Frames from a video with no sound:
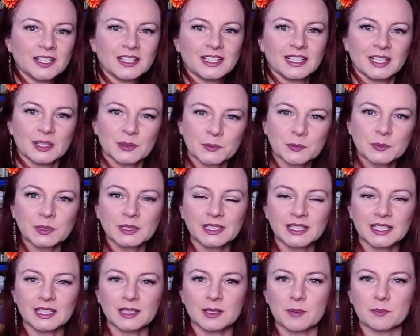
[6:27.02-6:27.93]
It
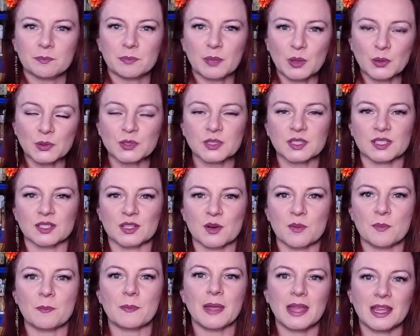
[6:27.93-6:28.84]
really boasts an
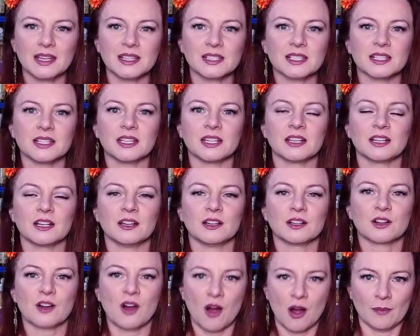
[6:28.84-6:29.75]
amazing
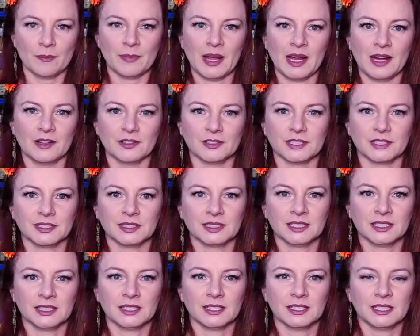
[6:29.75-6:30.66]
compound.
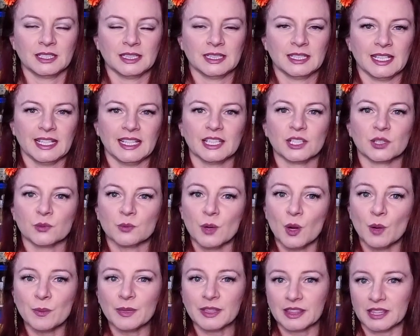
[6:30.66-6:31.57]
In
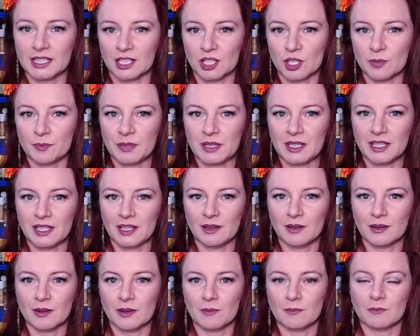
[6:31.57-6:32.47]
aromatherapy,
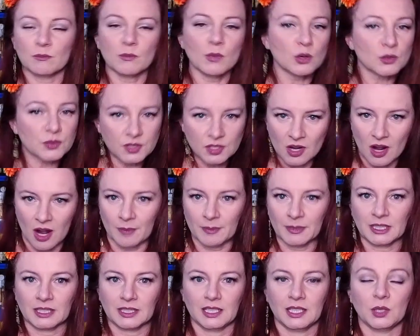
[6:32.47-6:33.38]
most
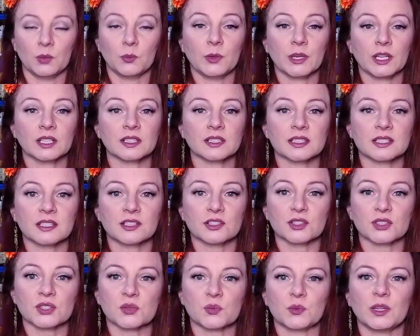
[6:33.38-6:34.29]
commonly, we consider
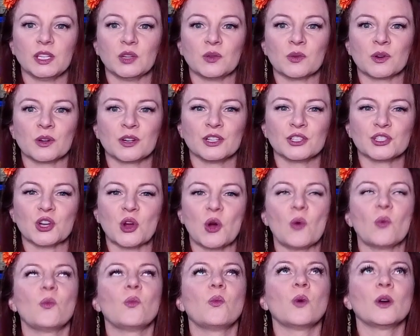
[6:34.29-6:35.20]
sweet orange a
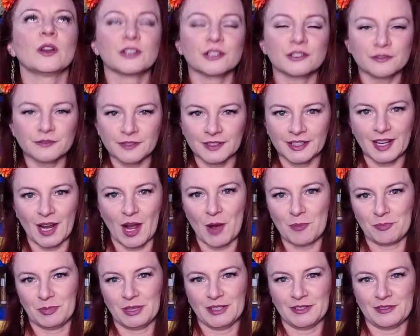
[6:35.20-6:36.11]
wonderfully
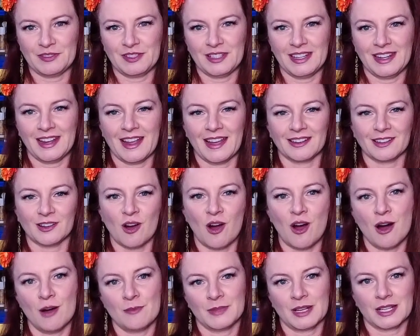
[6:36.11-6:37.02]
uplifting and
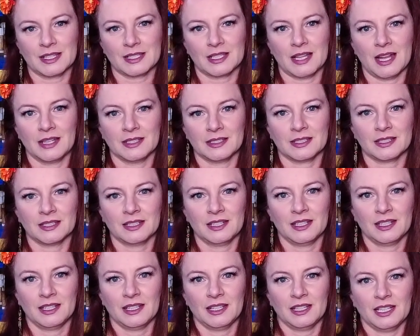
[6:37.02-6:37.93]
calming scent.
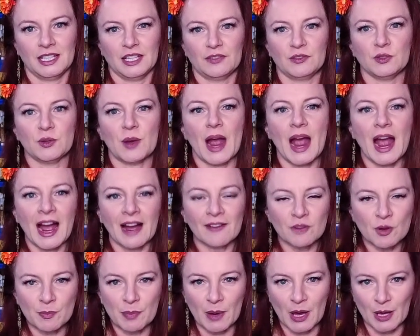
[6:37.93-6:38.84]
If you have
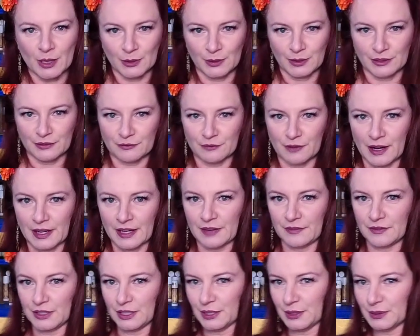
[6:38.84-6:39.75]
a bottle in front of
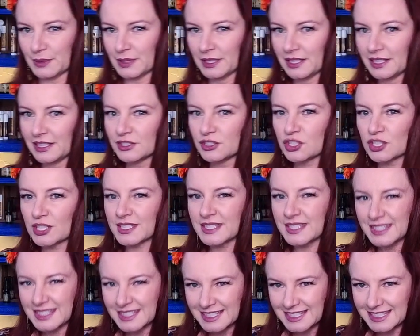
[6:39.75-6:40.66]
you,
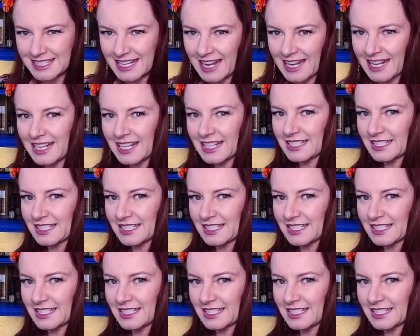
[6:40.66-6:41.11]
just take a